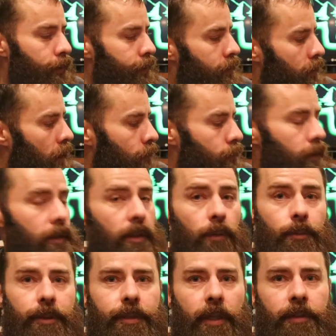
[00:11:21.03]
Once it comes in,
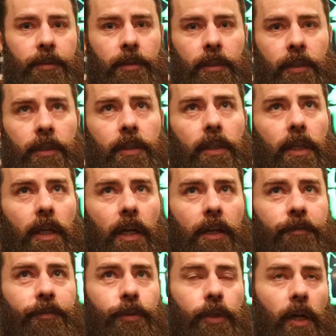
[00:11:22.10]
I'll be testing it.
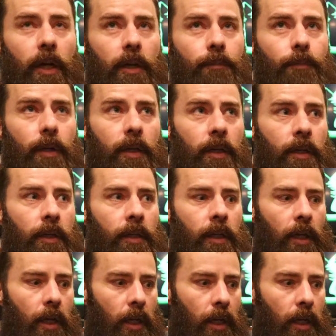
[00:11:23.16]
And if you caught my